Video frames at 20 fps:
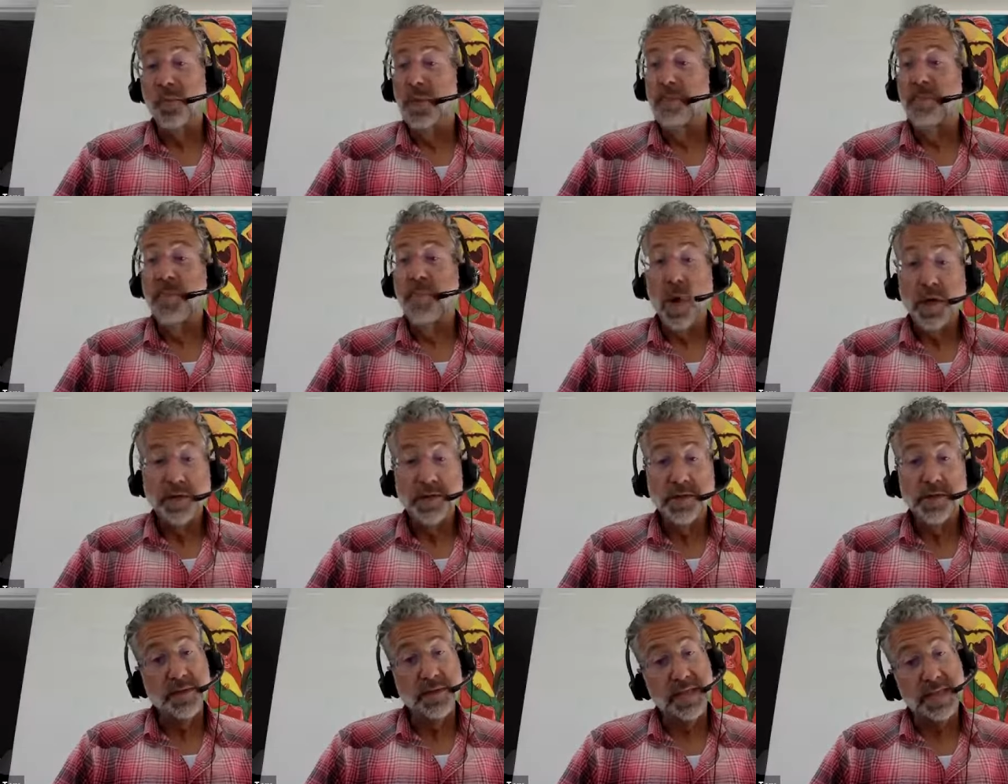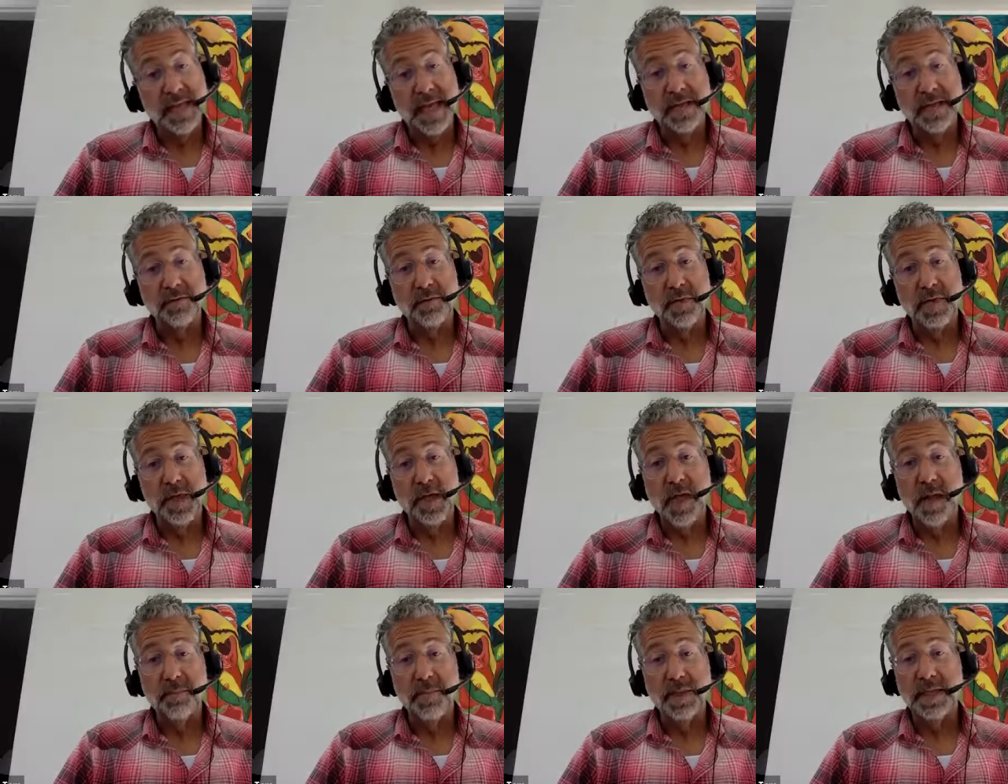We partnered together on
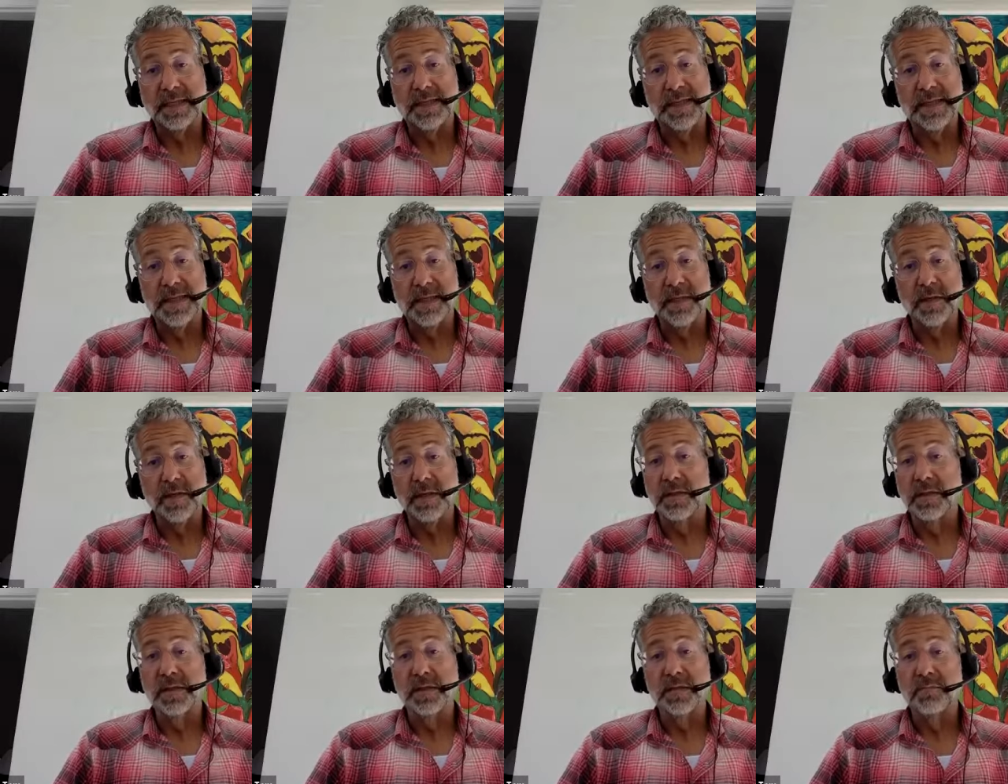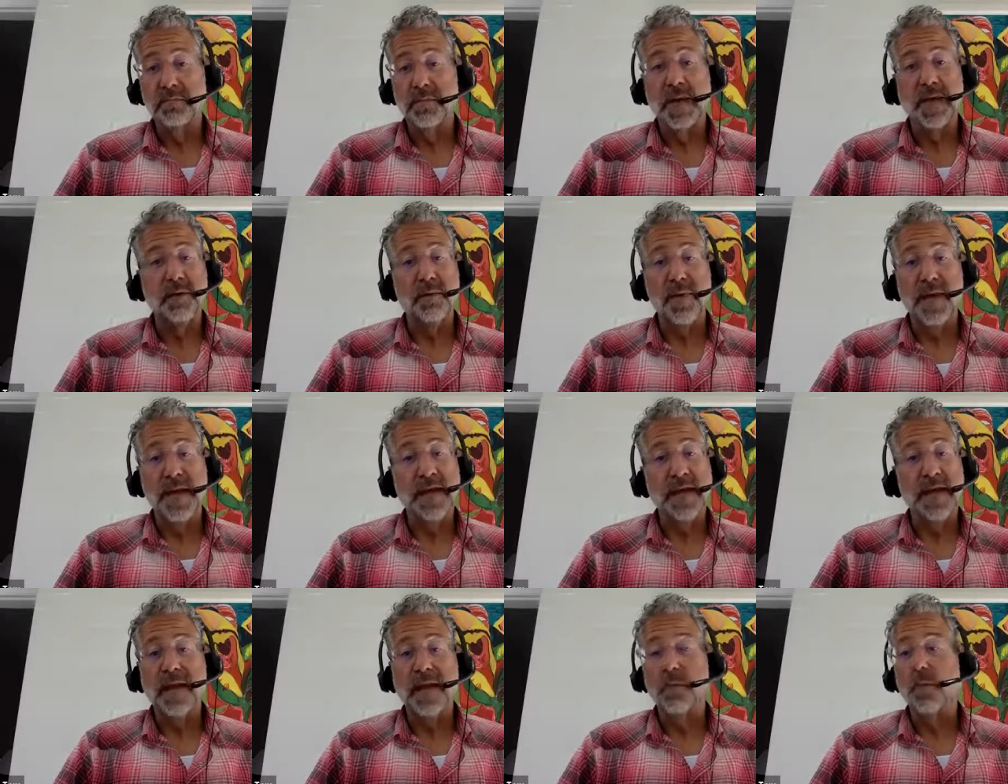a couple of deals right
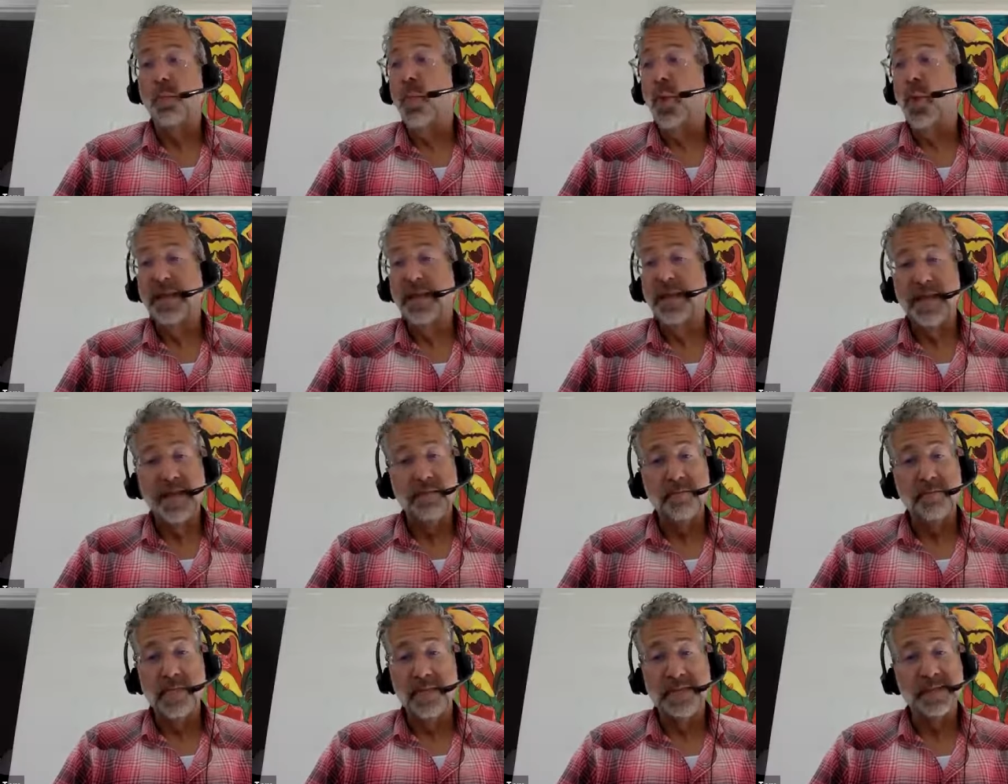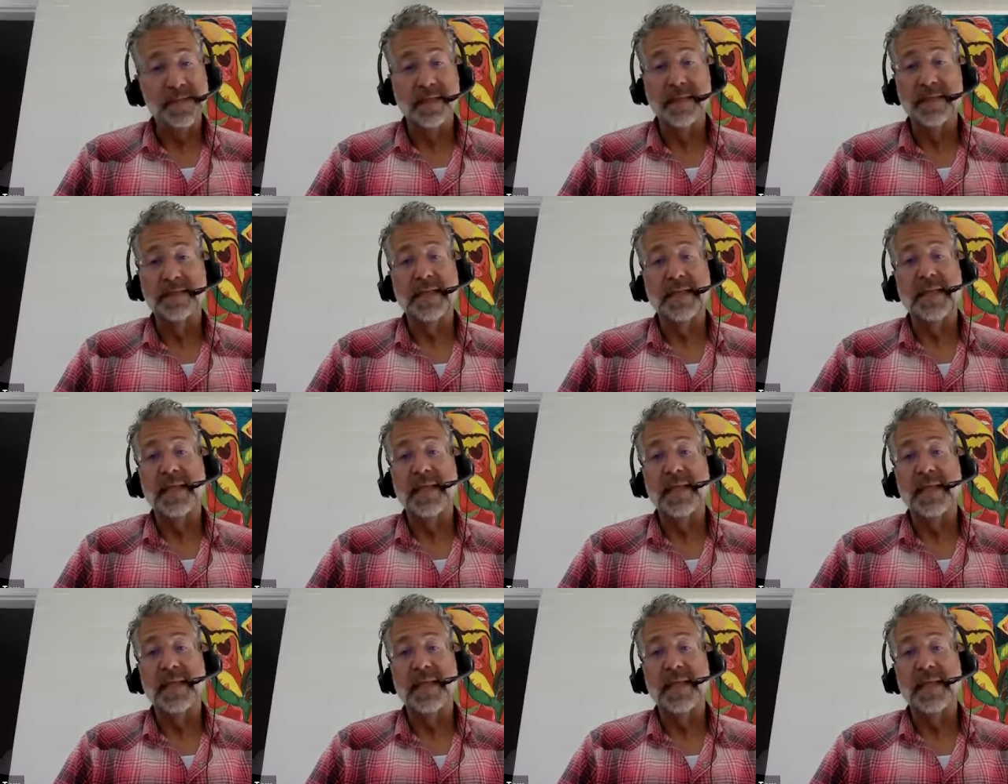away and won them business,